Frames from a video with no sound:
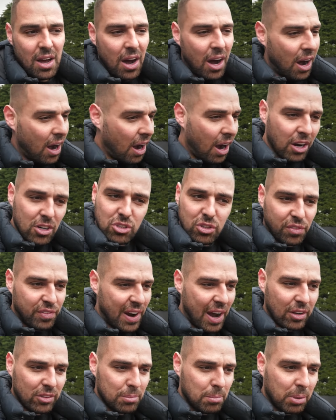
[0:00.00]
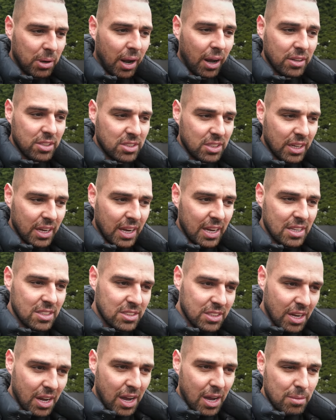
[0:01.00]
100,000 plus is
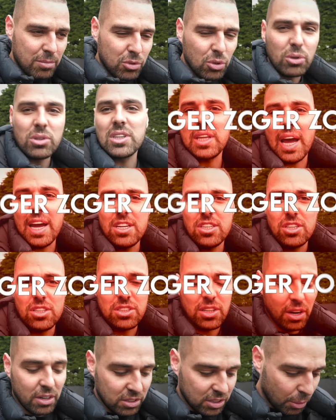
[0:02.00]
sort of danger zone.